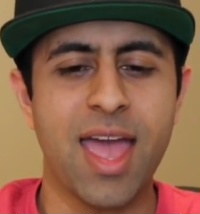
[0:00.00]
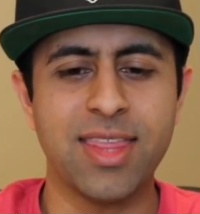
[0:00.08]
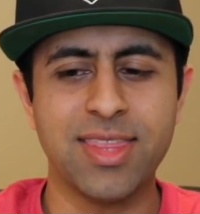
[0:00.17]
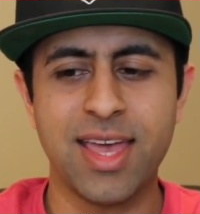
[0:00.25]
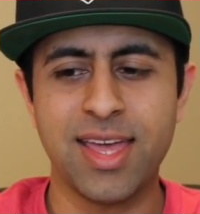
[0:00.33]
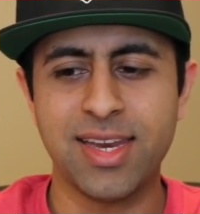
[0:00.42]

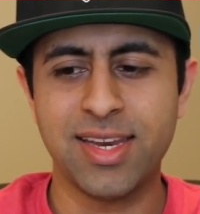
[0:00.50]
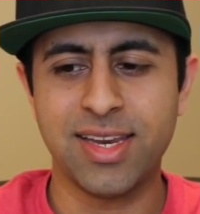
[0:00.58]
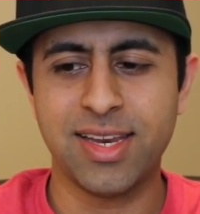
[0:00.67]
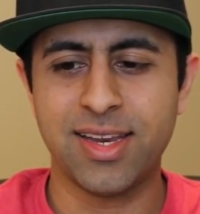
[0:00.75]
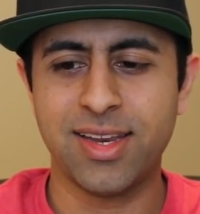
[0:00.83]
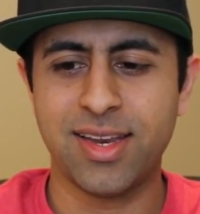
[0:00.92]
And
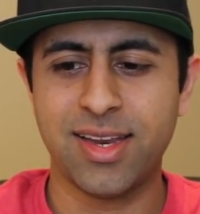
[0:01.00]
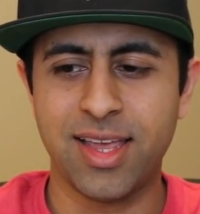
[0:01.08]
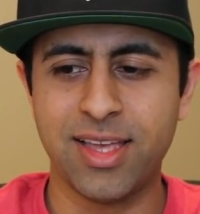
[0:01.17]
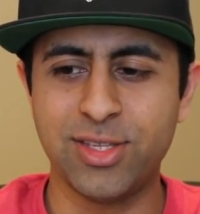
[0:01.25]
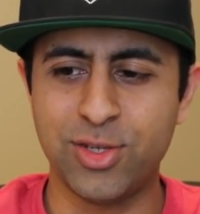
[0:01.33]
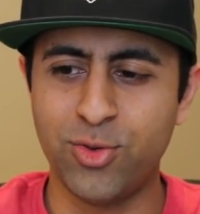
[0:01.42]
then
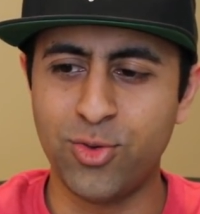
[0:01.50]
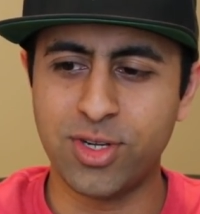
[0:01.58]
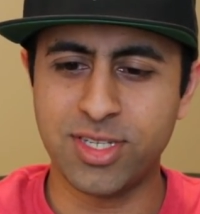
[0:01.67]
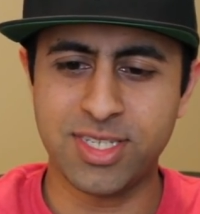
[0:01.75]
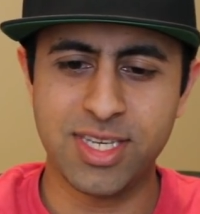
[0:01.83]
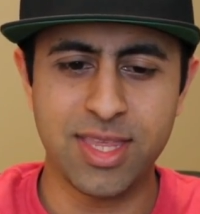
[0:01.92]
it's
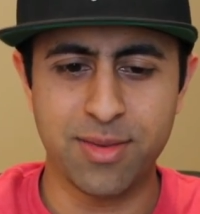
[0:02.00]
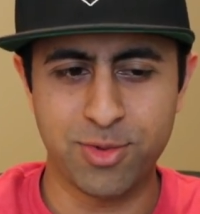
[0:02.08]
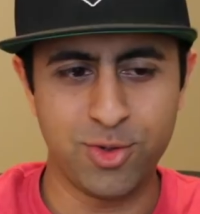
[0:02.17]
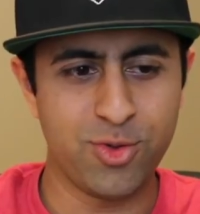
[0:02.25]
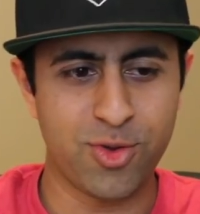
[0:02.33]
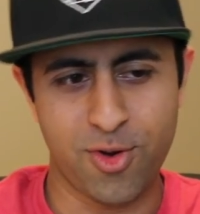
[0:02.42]
cool to see them
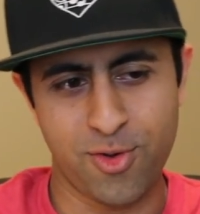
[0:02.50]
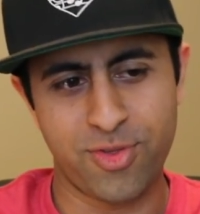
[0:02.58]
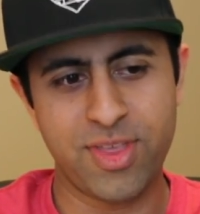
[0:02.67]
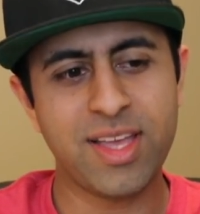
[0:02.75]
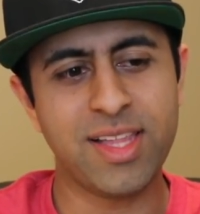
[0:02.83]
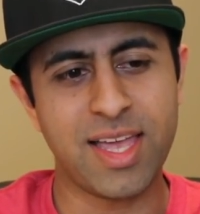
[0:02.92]
do their
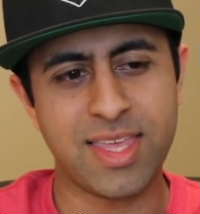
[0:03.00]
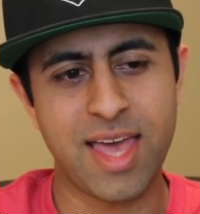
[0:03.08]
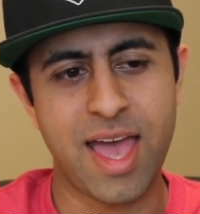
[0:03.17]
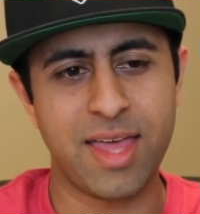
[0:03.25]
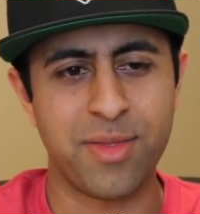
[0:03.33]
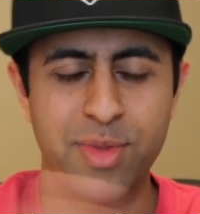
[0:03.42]
own thing like
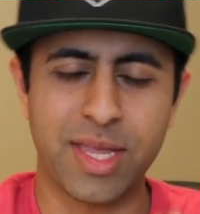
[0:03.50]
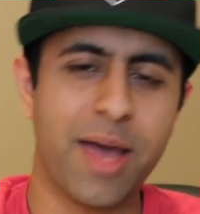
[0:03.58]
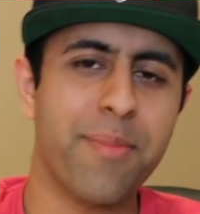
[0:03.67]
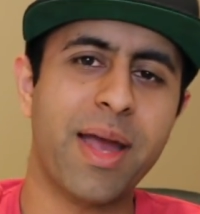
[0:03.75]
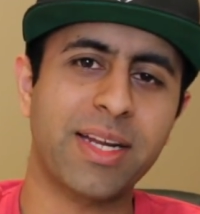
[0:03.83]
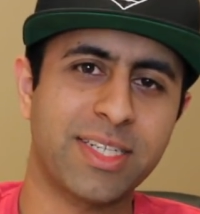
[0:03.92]
that, and then when they
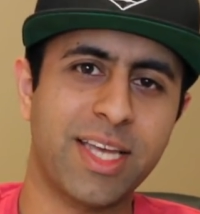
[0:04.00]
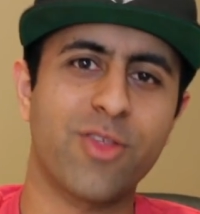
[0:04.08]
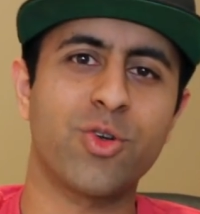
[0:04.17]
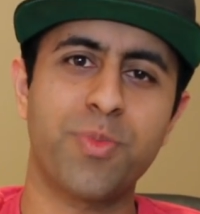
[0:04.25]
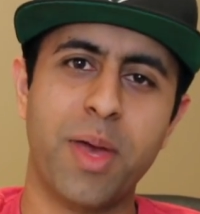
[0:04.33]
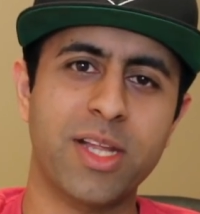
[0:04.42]
come back
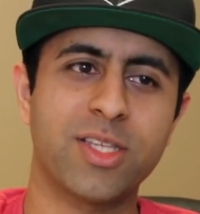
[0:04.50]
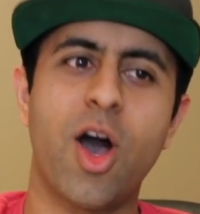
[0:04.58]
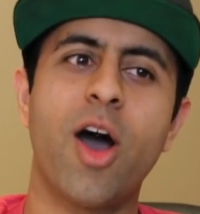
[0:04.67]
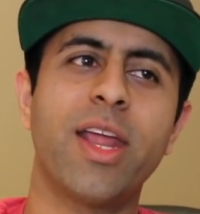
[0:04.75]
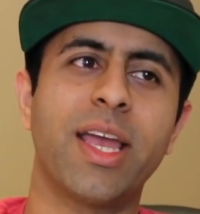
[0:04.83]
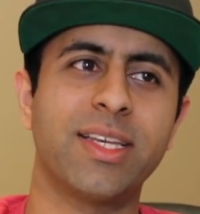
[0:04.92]
together as
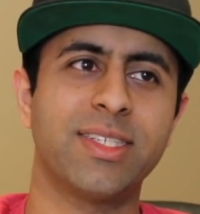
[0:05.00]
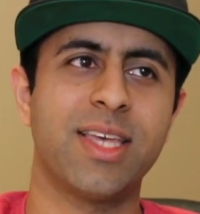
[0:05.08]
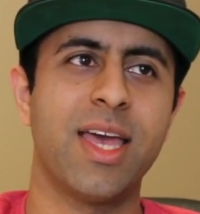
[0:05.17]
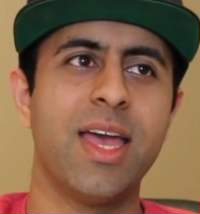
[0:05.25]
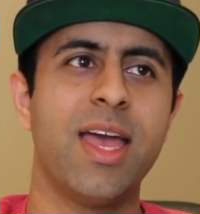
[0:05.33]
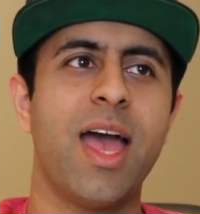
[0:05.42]

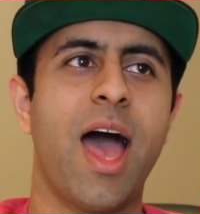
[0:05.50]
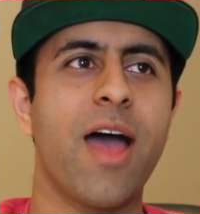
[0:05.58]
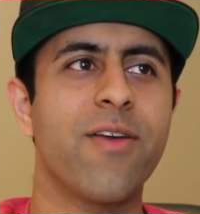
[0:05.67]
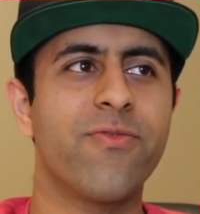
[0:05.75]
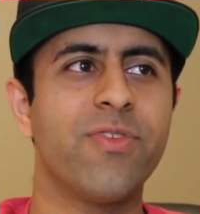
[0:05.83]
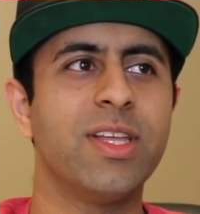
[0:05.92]
Pentatonix,
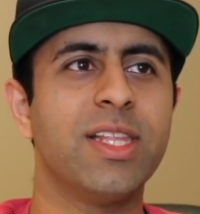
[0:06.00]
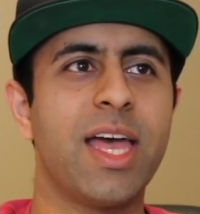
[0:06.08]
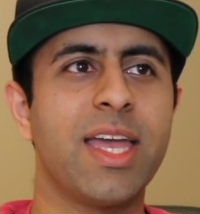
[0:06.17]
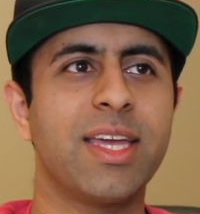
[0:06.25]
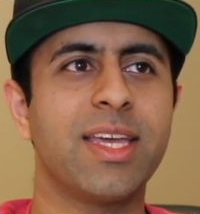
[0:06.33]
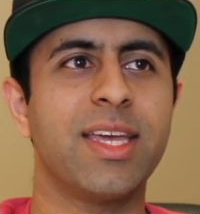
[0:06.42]
I feel
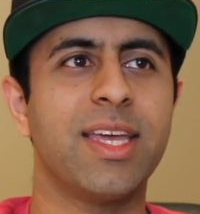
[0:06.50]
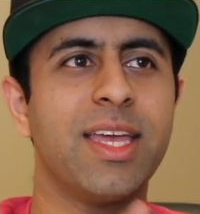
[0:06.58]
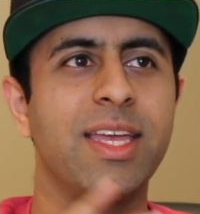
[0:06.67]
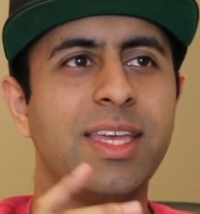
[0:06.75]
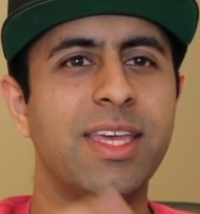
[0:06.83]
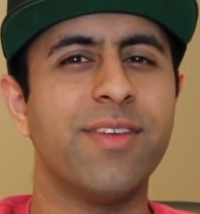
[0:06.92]
like
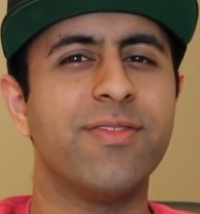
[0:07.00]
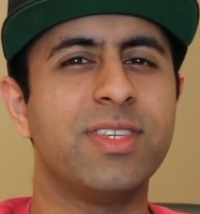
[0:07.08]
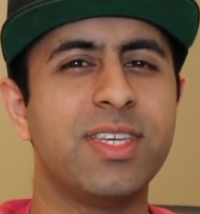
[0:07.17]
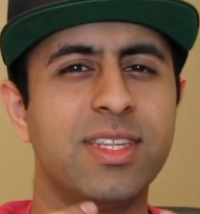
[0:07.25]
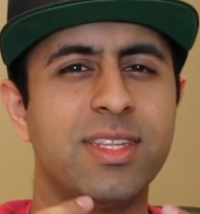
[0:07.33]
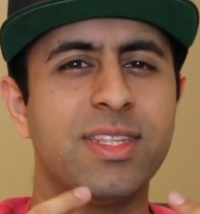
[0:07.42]
it
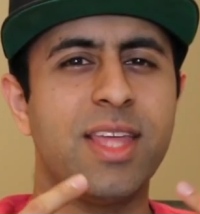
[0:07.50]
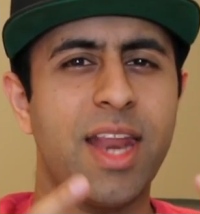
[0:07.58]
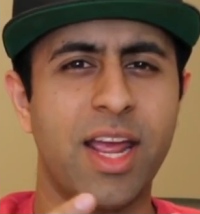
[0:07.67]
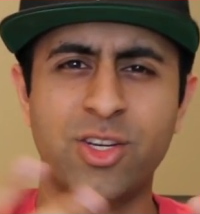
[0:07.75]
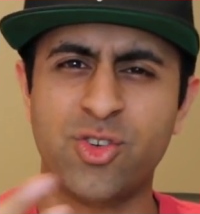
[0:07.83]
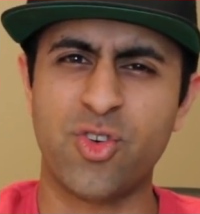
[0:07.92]
gives it
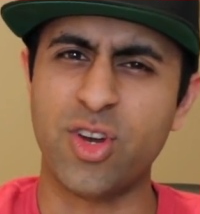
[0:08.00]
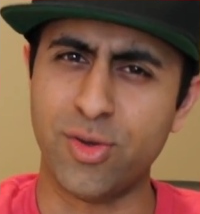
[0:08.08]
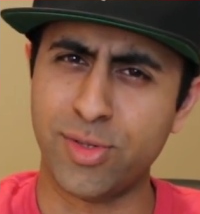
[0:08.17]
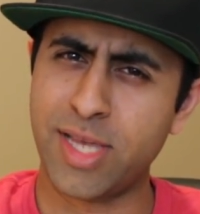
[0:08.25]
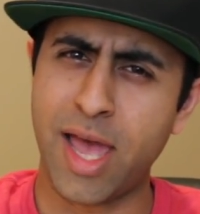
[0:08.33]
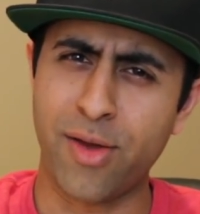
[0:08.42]
that extra
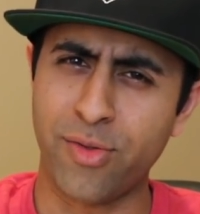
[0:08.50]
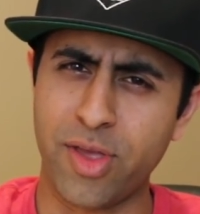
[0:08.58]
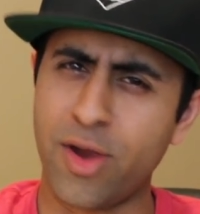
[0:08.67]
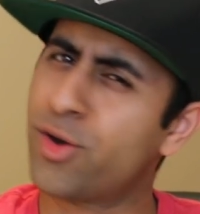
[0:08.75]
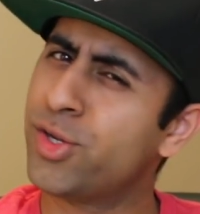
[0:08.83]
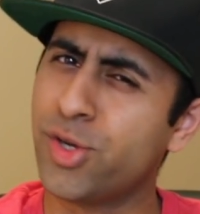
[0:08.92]
new sound
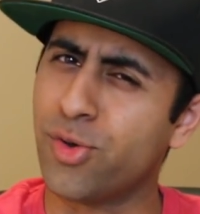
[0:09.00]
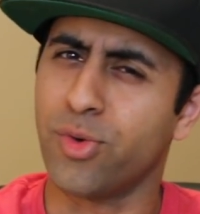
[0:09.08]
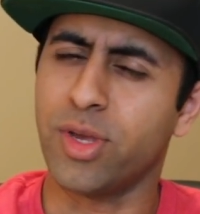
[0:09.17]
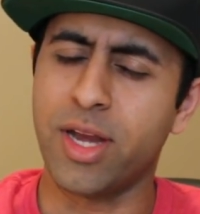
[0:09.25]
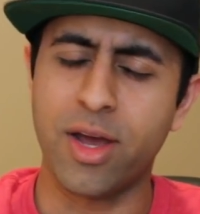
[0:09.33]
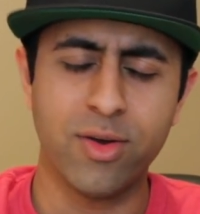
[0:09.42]
there too,
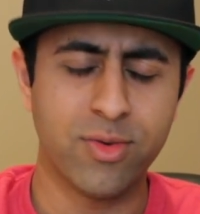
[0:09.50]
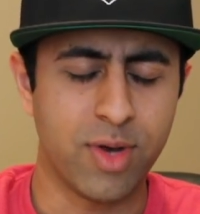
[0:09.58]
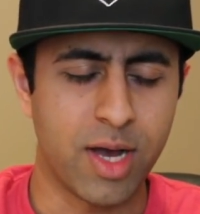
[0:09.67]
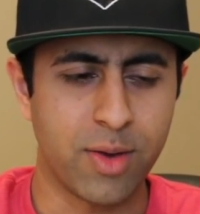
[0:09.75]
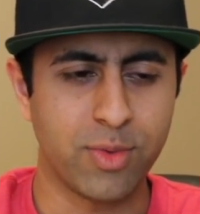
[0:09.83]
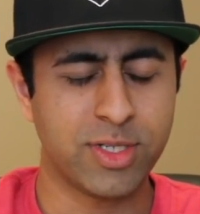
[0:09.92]
you know,
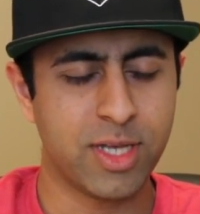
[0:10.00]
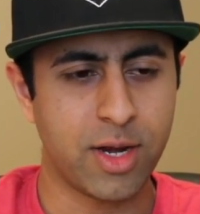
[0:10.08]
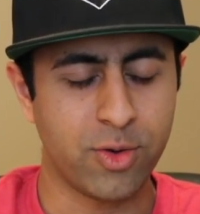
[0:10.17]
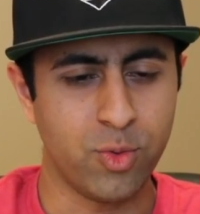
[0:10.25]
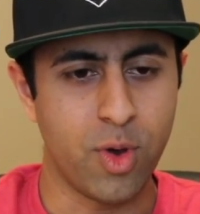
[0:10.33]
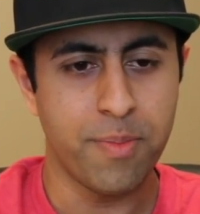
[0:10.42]
uh, which is
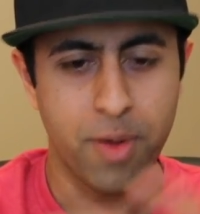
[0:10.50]
kind of cool.